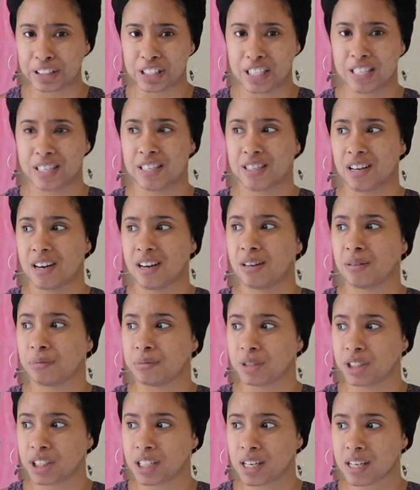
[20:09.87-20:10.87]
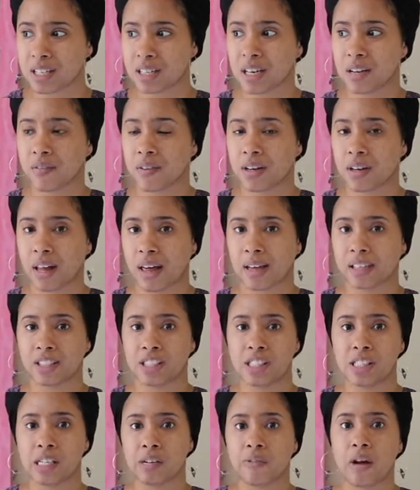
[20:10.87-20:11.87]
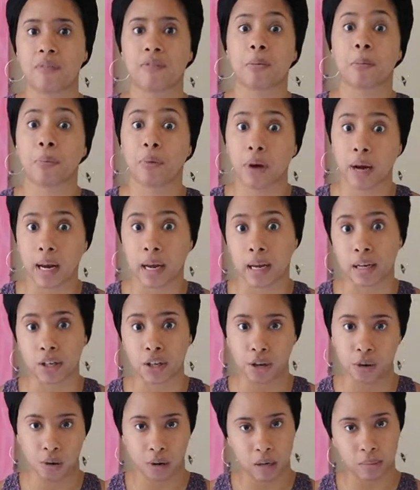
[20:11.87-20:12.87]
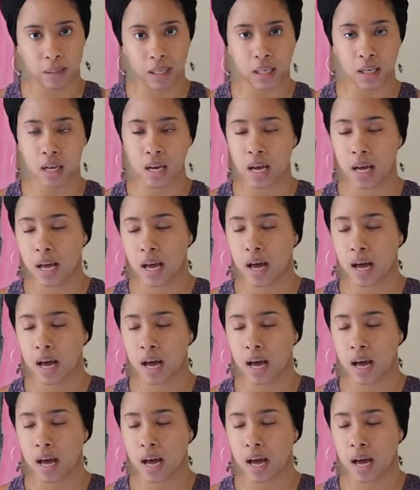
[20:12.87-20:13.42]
She's dumb. She doesn't even like, she doesn't even have a brain. You know what I mean?